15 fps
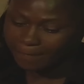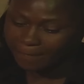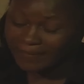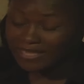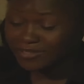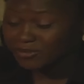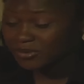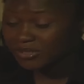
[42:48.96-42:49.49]

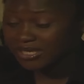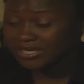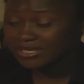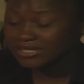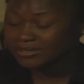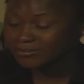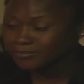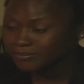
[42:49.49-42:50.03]
That's what I
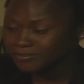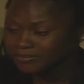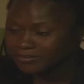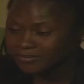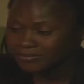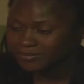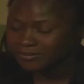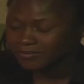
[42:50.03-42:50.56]
keep
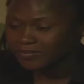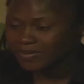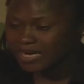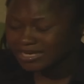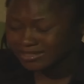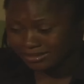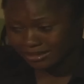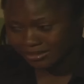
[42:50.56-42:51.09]

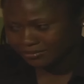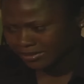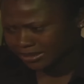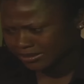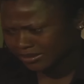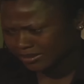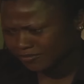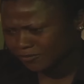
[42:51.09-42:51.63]
asking
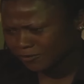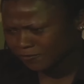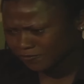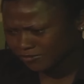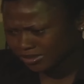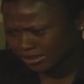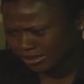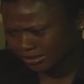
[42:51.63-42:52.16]
myself
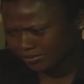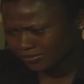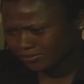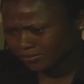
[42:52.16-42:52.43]
every day.